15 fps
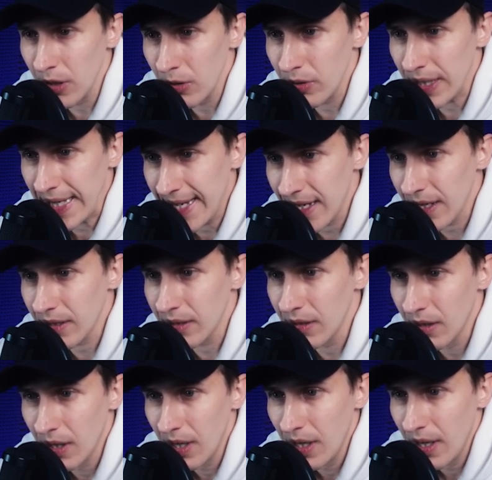you can
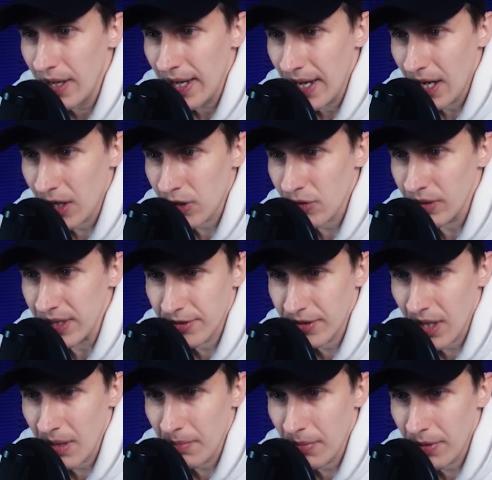actually
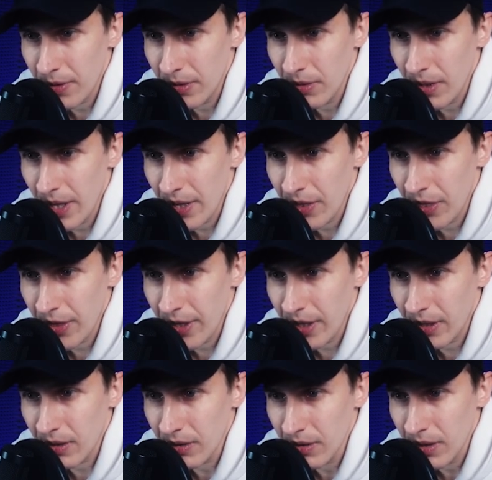skip through that
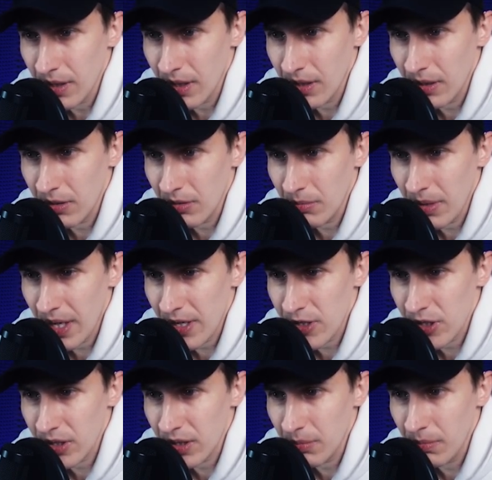thing. Can you
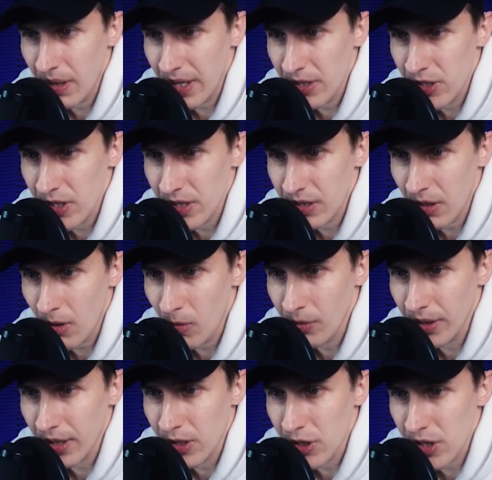imagine it by just
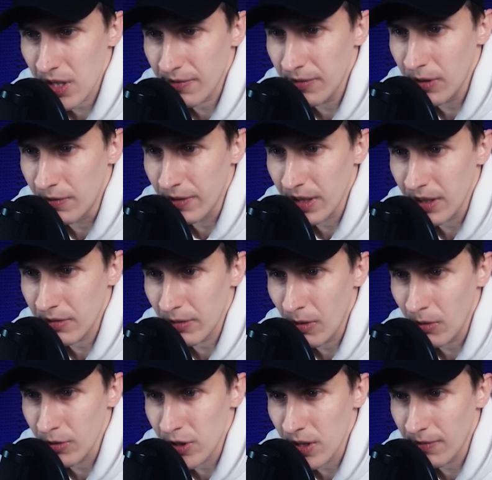holding a shift? Don't forget to
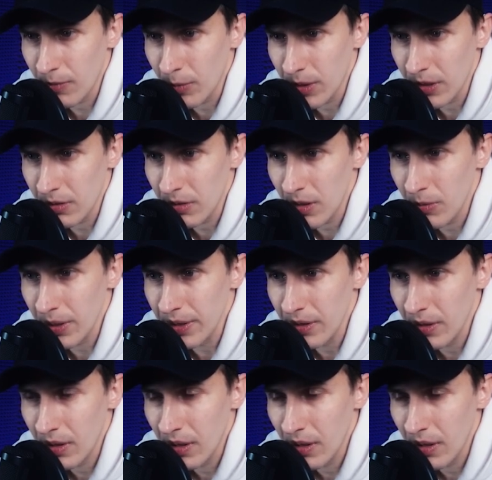hold shift when you do it,